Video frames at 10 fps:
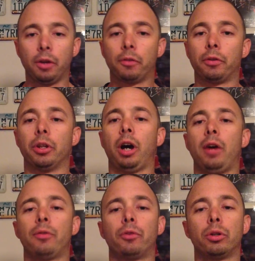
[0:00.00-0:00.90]
For the
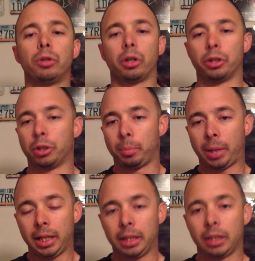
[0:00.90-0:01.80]
off-road or dirt
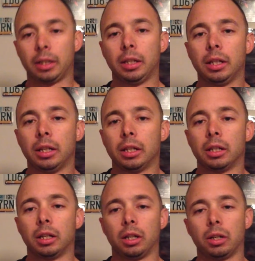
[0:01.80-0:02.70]
bike
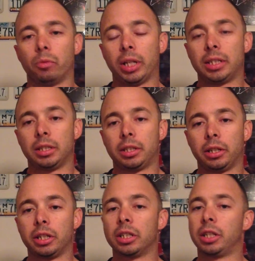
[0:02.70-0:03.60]
racing
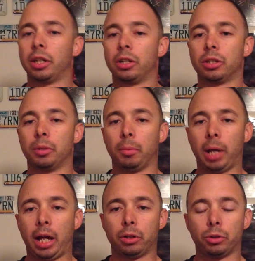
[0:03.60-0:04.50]
series, there's the
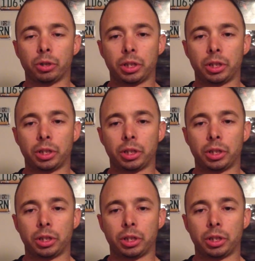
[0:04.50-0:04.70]
outdoor